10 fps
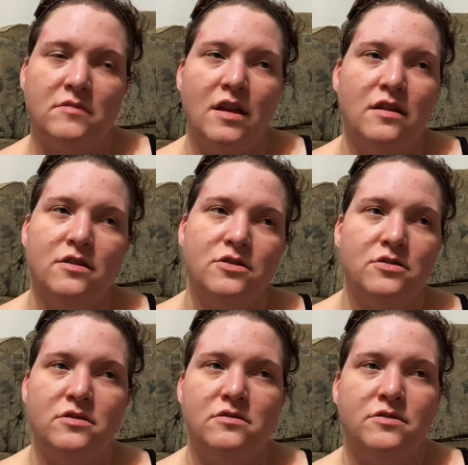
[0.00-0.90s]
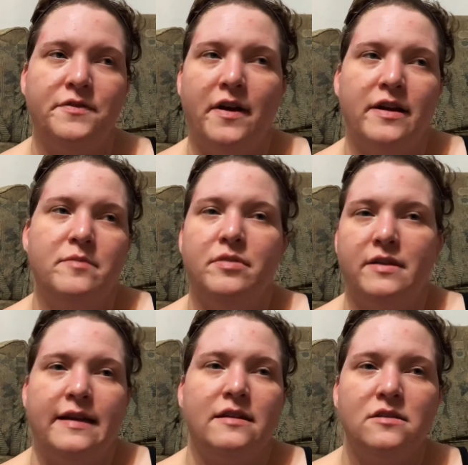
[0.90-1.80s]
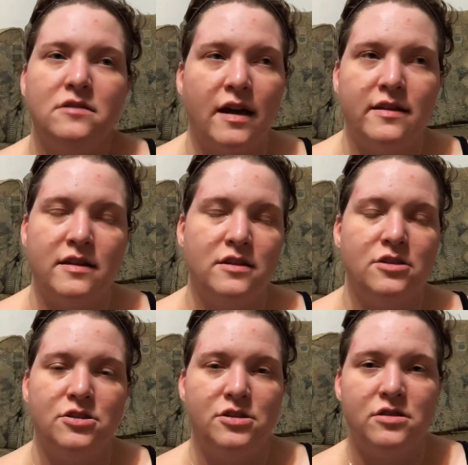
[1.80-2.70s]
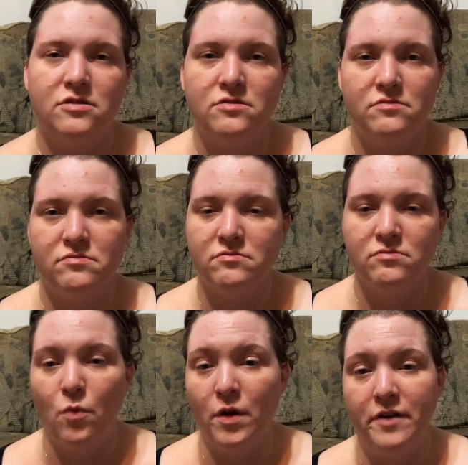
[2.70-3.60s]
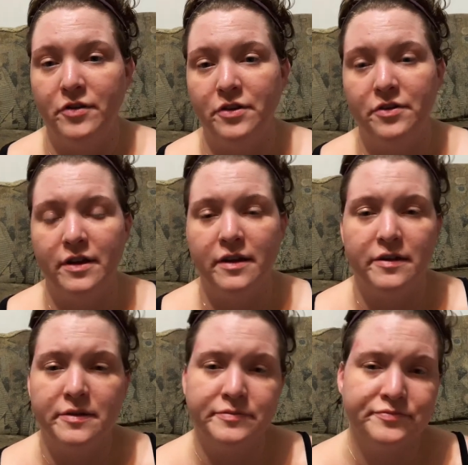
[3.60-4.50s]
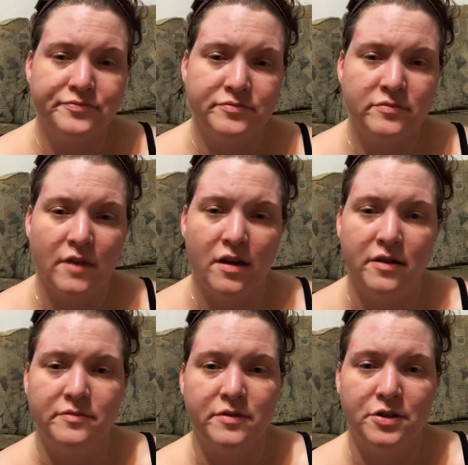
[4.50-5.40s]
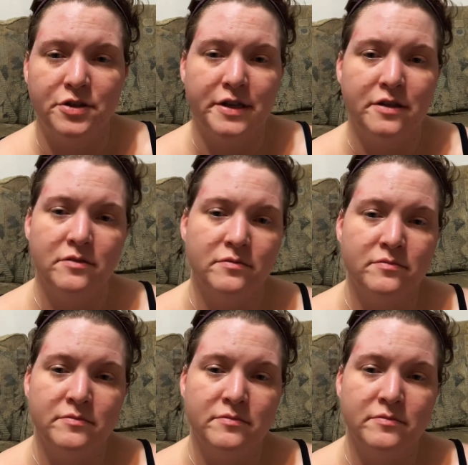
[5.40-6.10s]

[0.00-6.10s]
think there's a divine plan. I think it's just whatever you think. Yeah, agreed.